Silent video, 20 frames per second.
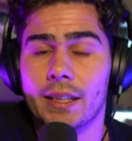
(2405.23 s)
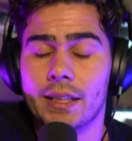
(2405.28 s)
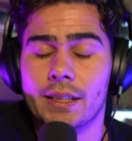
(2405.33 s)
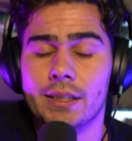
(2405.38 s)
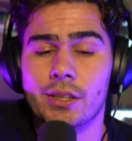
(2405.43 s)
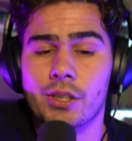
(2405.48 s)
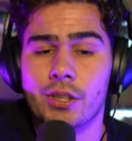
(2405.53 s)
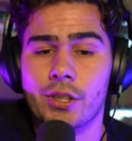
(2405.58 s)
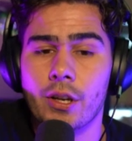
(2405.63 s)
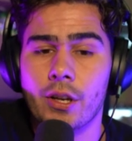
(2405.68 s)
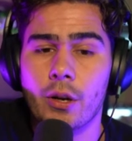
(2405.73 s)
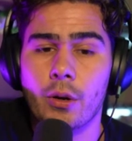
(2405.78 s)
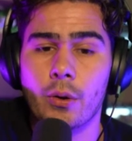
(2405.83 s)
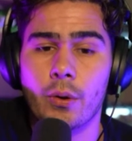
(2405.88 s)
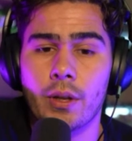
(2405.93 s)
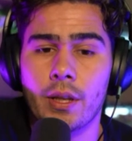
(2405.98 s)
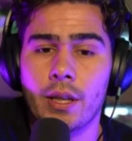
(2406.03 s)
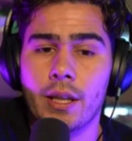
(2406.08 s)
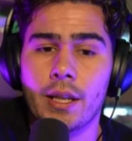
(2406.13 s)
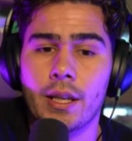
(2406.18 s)
And so
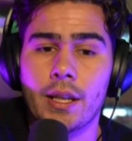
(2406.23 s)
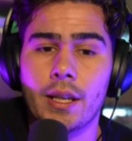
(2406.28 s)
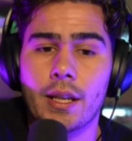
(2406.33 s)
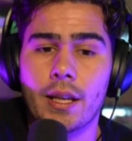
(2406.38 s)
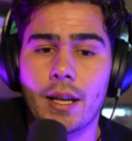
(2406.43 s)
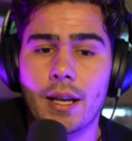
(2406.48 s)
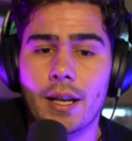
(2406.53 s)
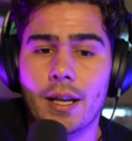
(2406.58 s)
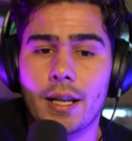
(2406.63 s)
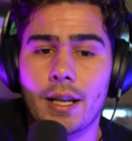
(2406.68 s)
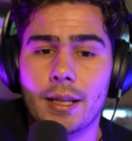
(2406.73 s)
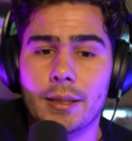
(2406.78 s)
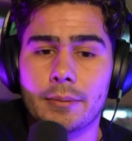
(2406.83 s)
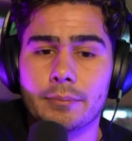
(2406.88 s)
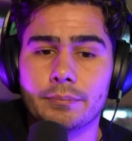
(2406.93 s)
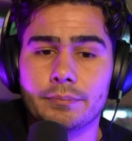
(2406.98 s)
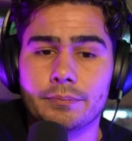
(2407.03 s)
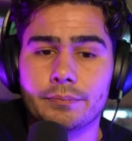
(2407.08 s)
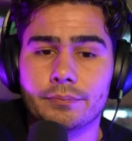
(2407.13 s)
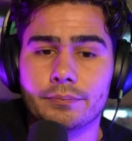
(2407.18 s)

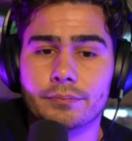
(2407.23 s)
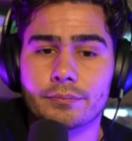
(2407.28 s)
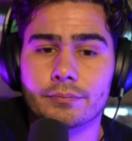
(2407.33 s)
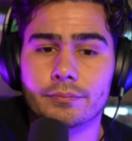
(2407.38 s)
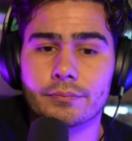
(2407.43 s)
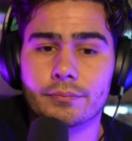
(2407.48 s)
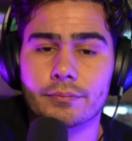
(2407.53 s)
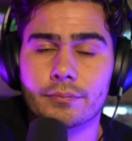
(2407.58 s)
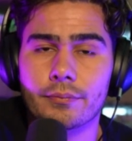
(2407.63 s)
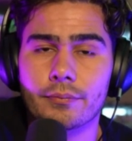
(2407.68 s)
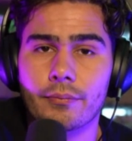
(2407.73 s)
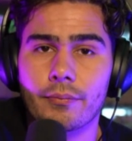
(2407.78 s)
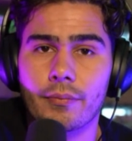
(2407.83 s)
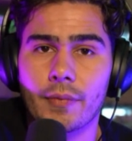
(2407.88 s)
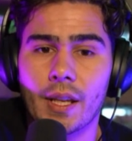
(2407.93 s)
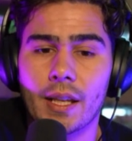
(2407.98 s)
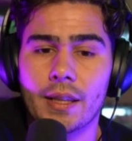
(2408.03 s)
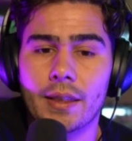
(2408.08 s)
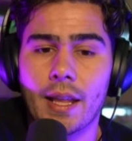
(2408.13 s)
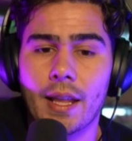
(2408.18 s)

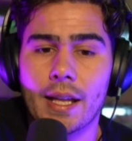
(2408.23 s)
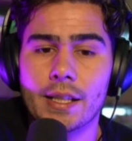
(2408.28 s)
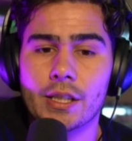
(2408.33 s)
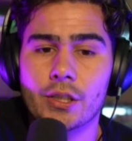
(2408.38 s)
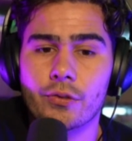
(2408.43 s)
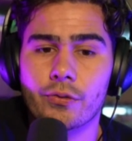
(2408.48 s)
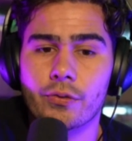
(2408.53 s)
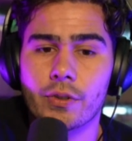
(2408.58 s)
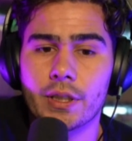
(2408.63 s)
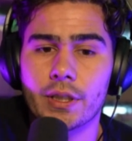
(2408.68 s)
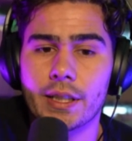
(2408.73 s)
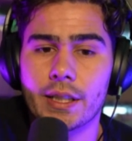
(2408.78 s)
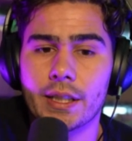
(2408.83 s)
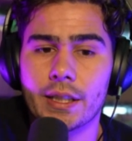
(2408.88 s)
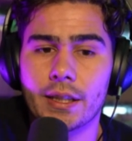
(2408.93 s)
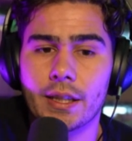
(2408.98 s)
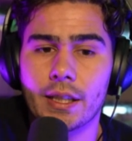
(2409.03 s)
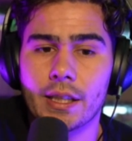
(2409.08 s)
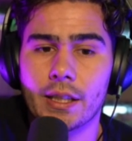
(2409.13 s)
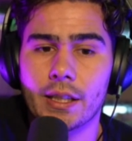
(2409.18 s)
that's really
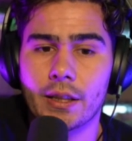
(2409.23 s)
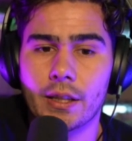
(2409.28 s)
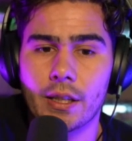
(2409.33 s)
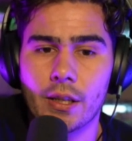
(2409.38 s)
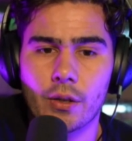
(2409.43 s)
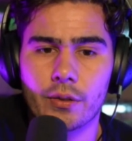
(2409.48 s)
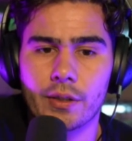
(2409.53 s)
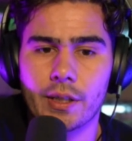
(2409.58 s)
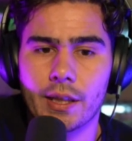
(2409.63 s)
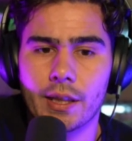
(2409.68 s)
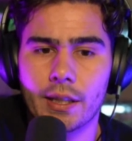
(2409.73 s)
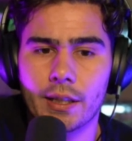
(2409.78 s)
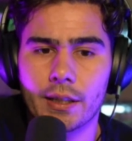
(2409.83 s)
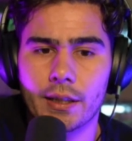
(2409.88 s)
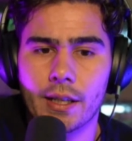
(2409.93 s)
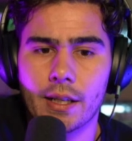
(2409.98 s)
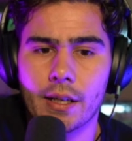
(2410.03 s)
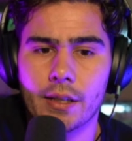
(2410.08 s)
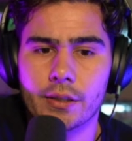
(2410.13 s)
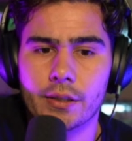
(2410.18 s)
the only thing
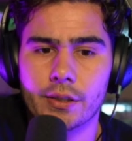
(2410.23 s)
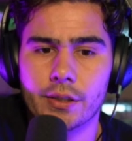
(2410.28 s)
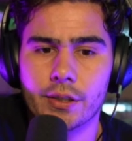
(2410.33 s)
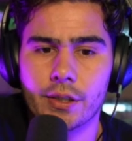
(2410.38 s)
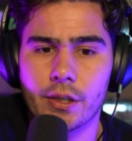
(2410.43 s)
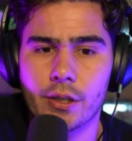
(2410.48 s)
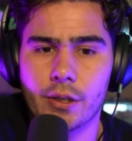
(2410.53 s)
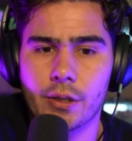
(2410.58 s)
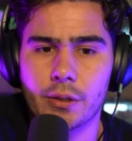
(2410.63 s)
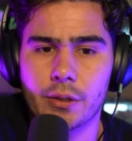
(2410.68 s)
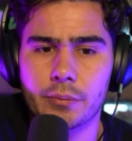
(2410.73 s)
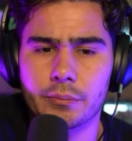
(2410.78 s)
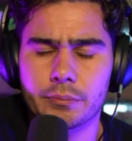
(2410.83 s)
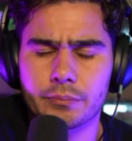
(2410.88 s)
there. So